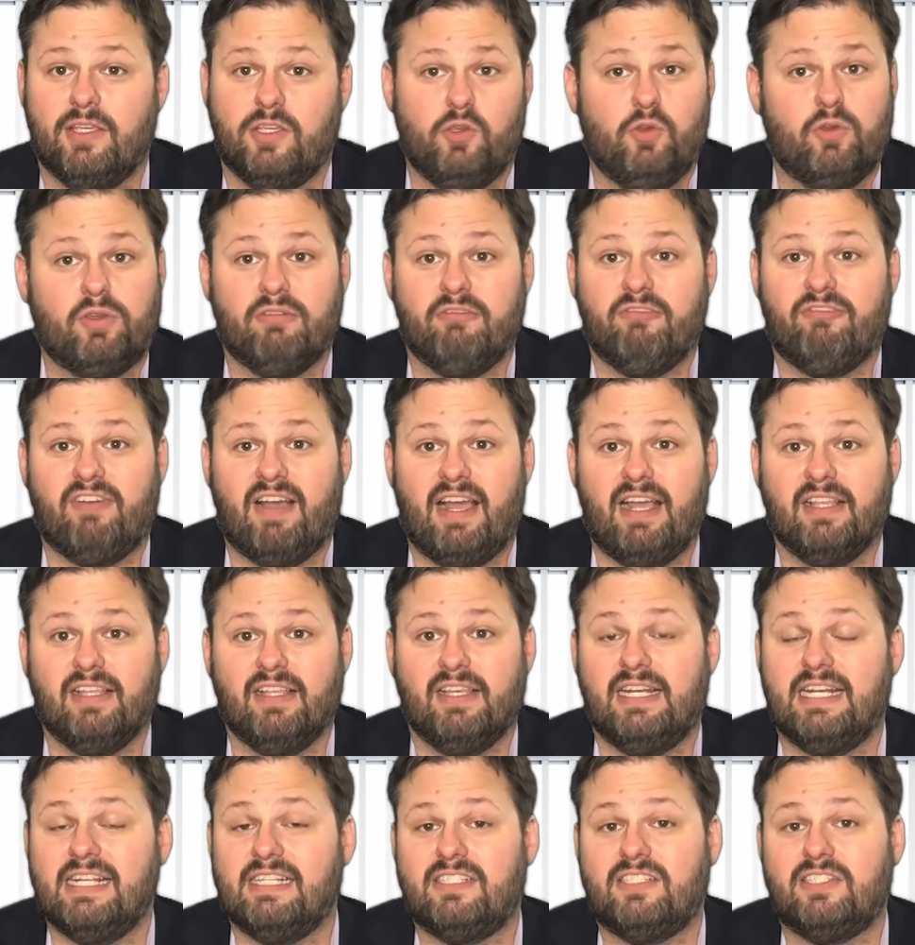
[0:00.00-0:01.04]
you can file
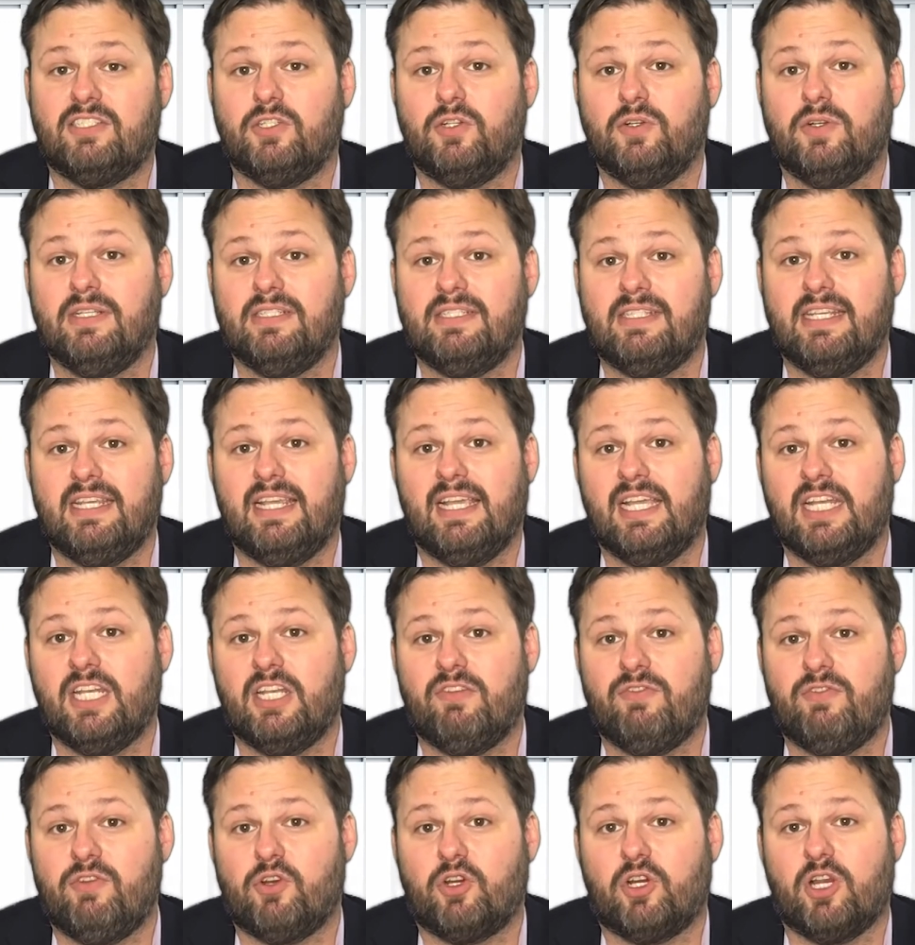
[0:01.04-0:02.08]
it as soon as the end
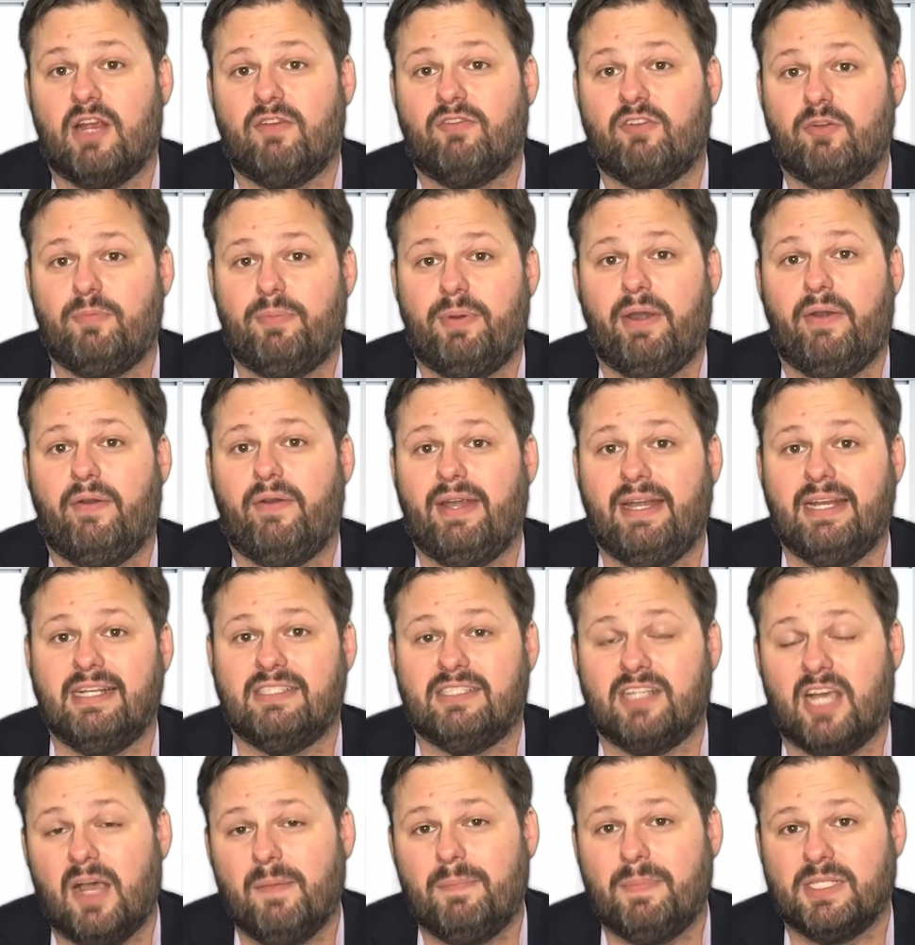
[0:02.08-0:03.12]
of your covered period is
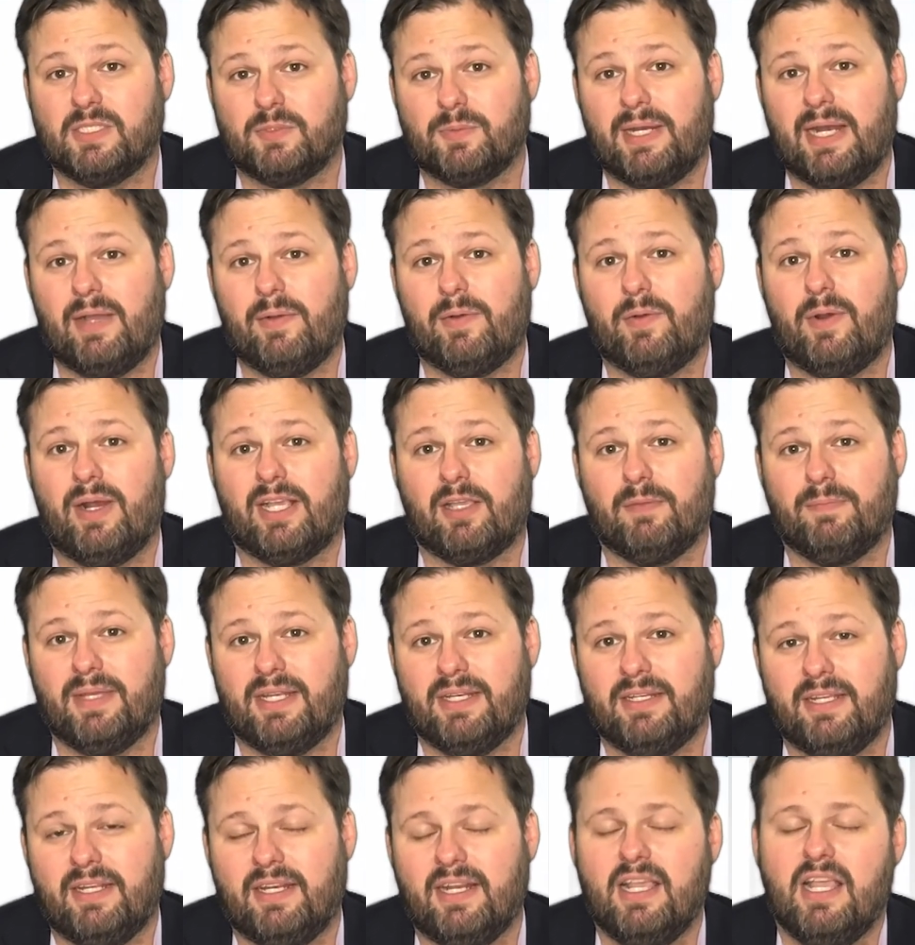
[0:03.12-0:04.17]
up, is when I would recommend
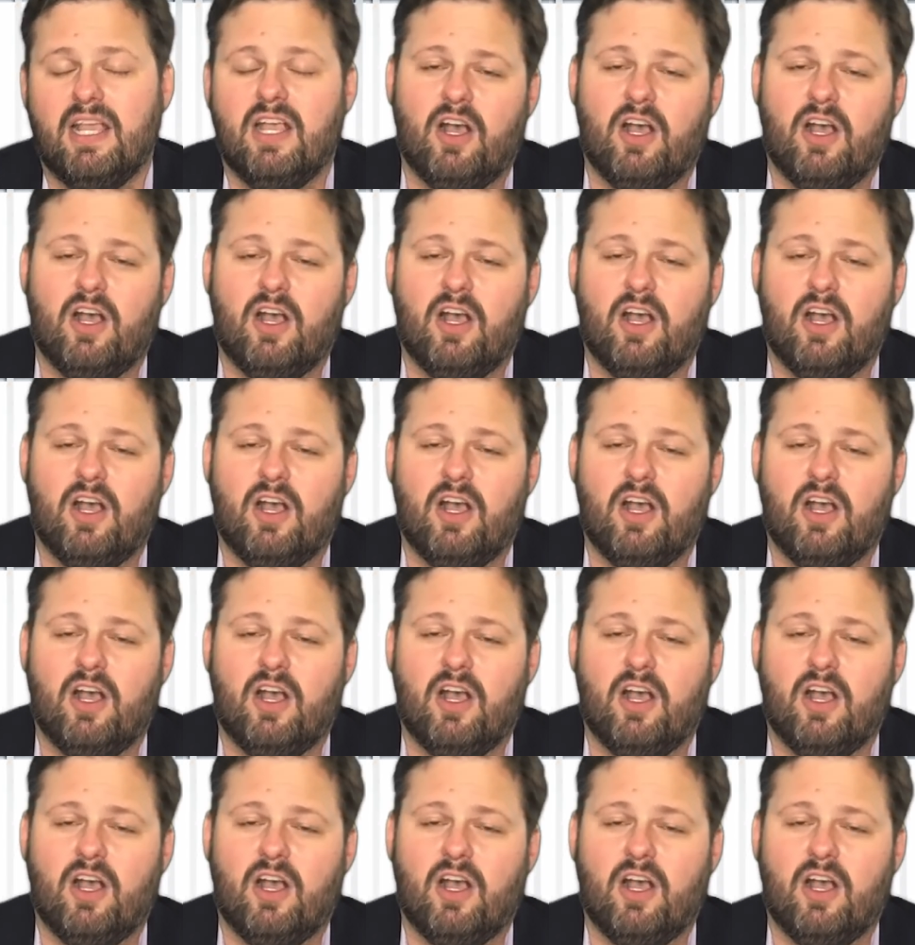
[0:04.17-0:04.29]
it.